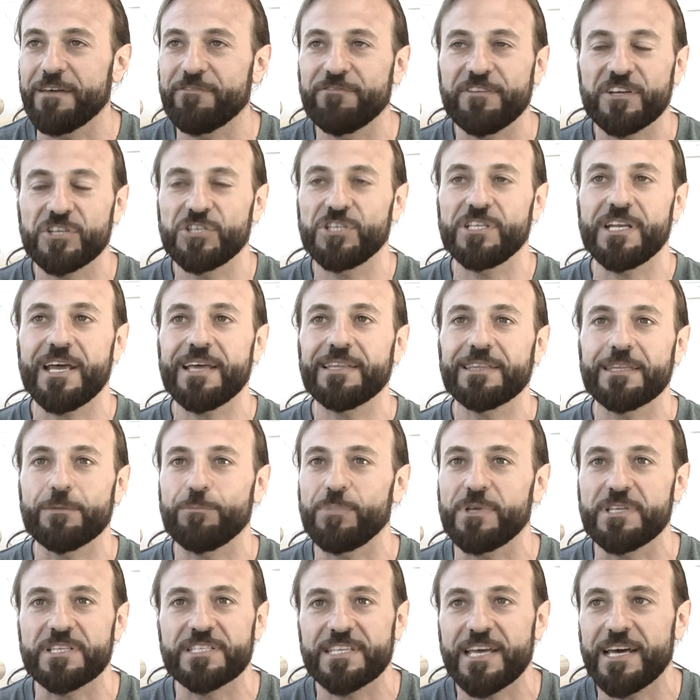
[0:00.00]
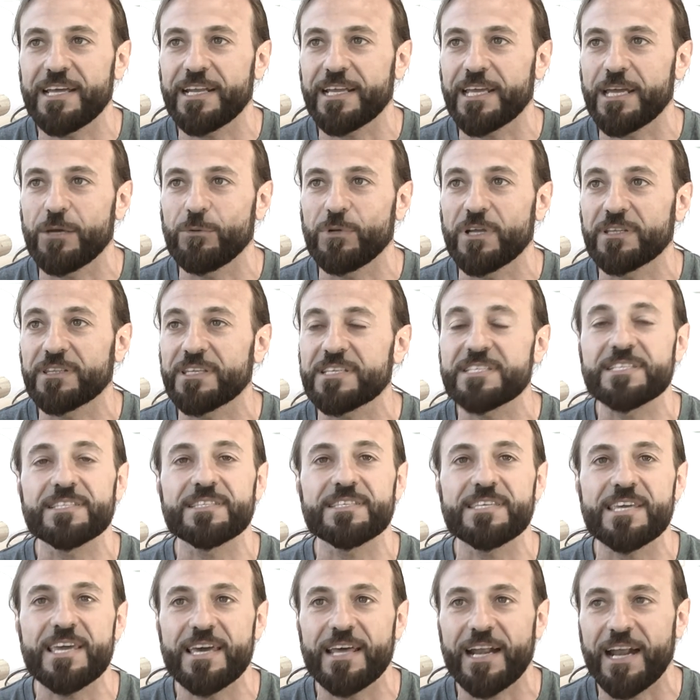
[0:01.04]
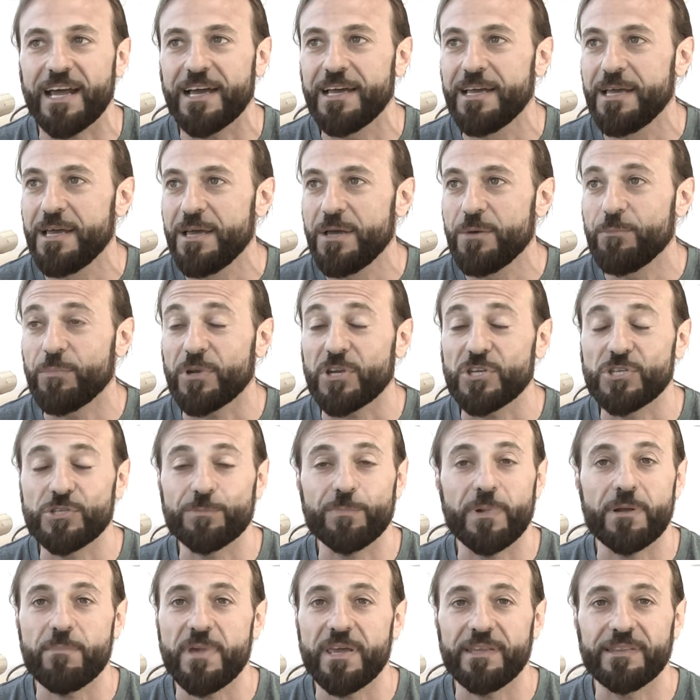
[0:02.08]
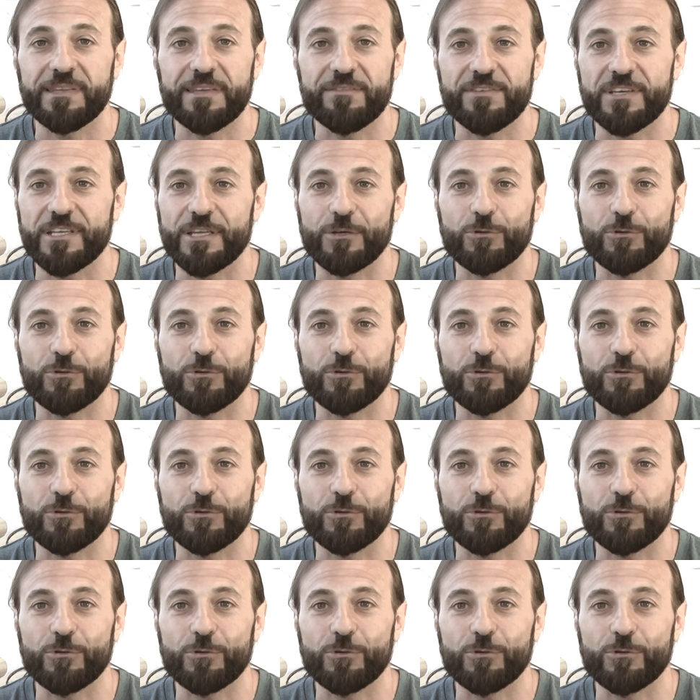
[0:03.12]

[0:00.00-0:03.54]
So it's fascinating to think that a keyboard is usually made with